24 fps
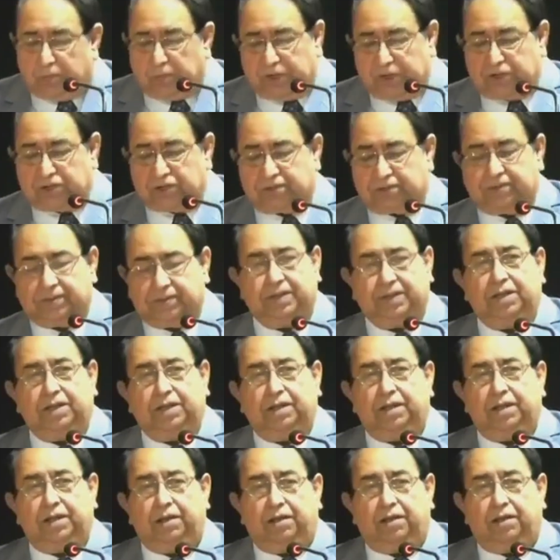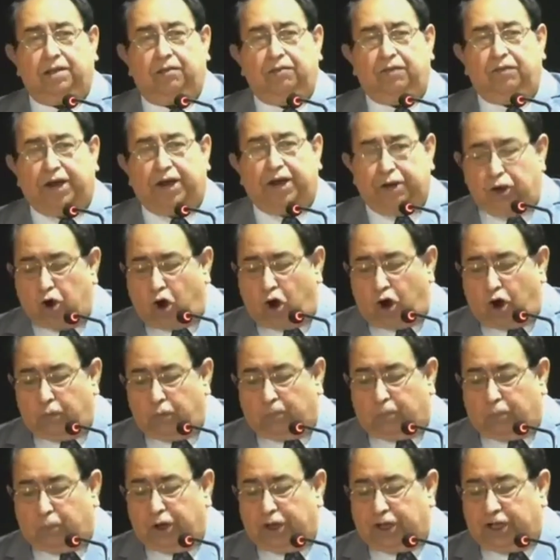I repeat, when
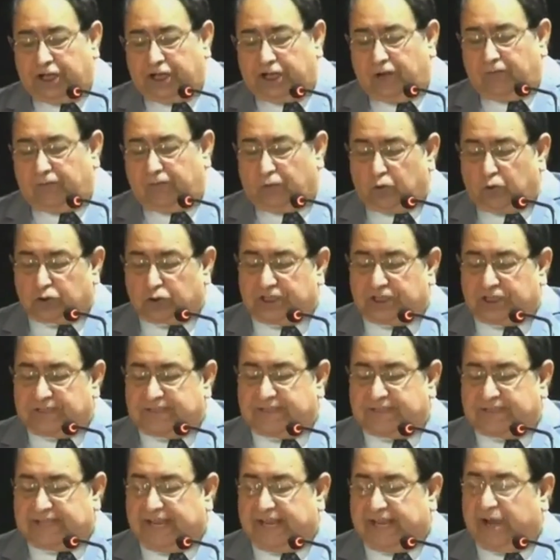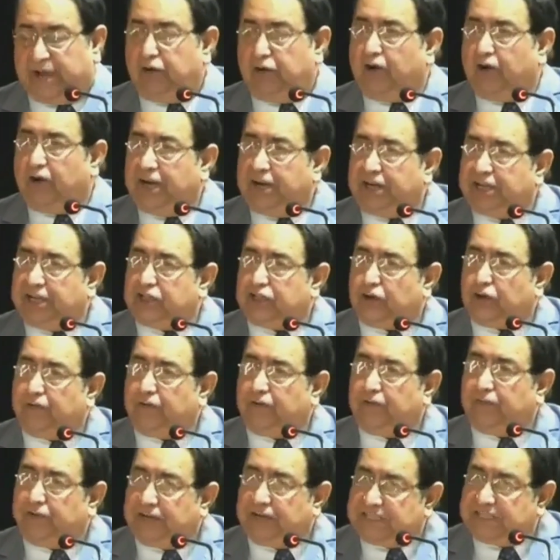non-political forces take advantage
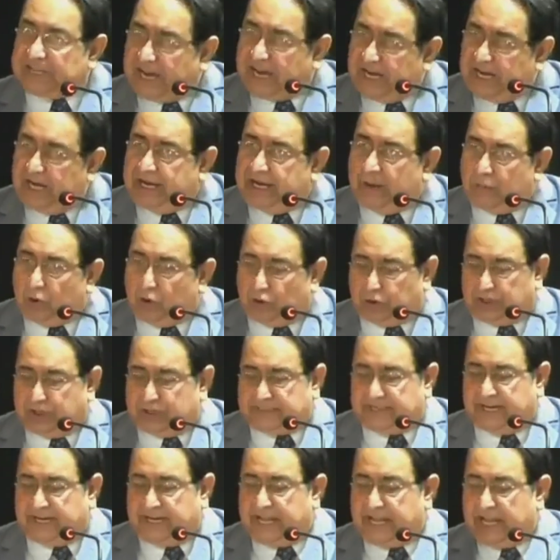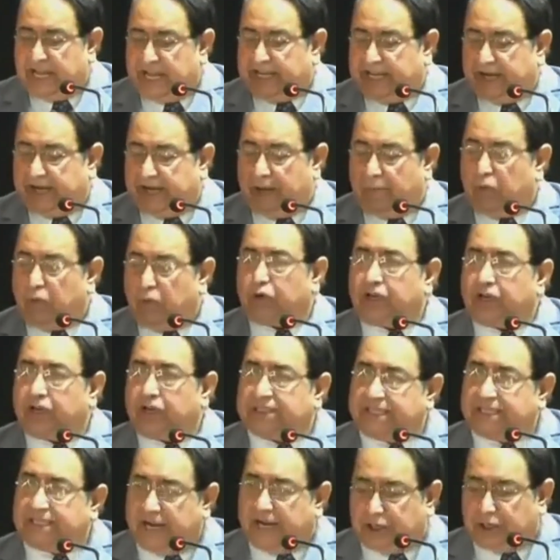of a fragile democracy, a delicate
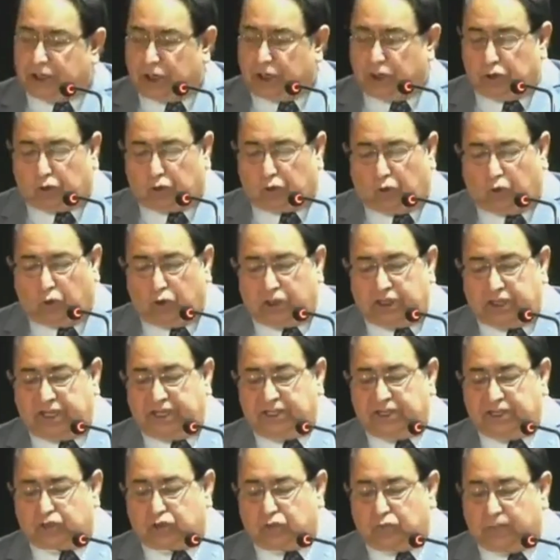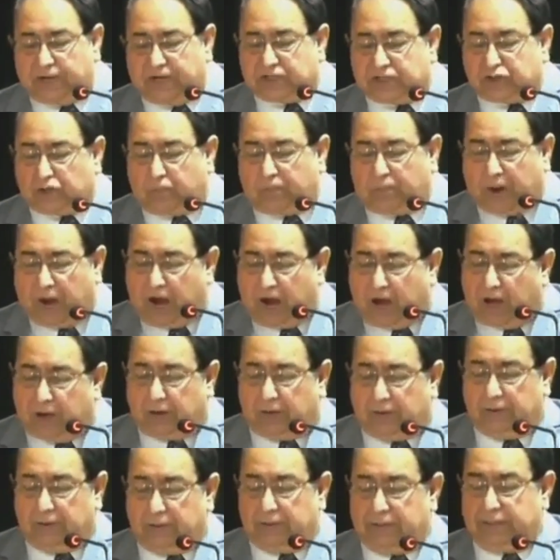democracy, and control the instruments of
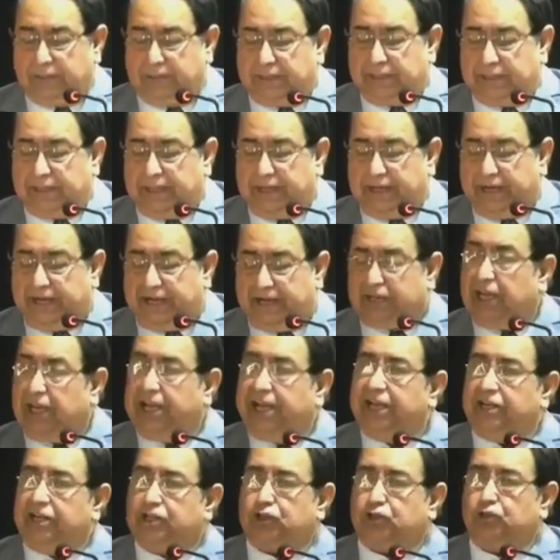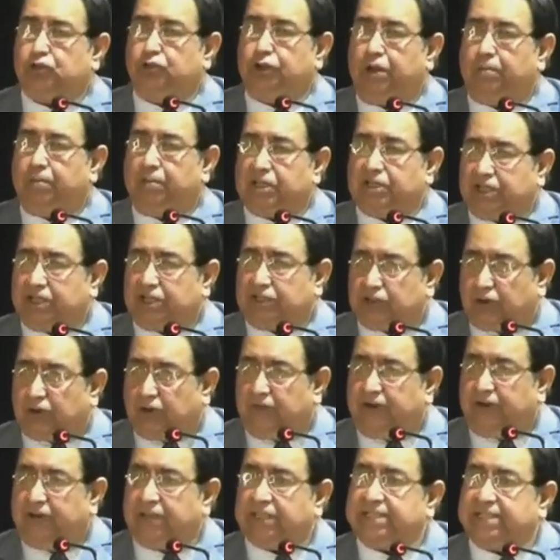power, it leads to the
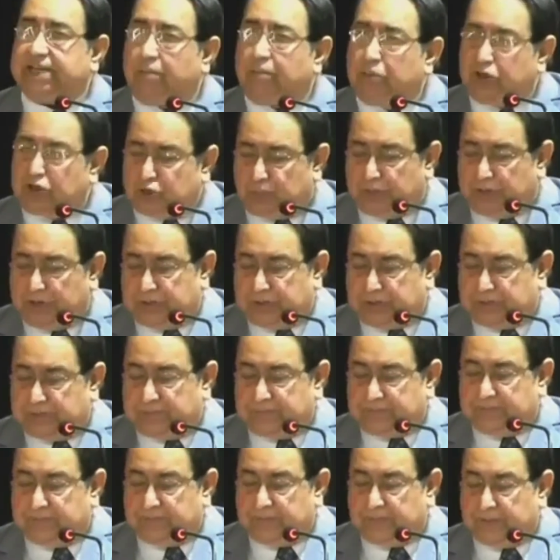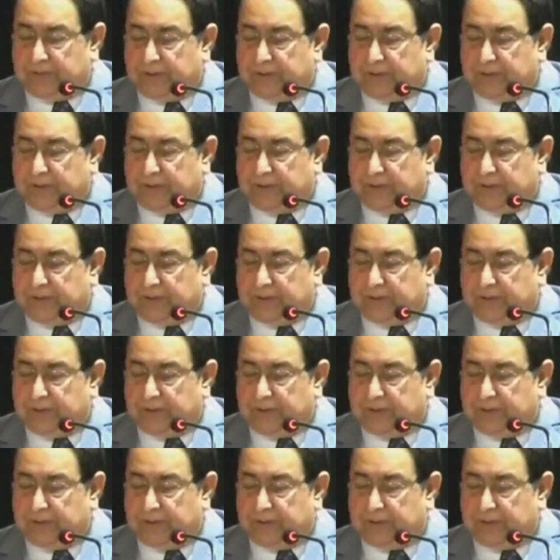emergence of an establishment.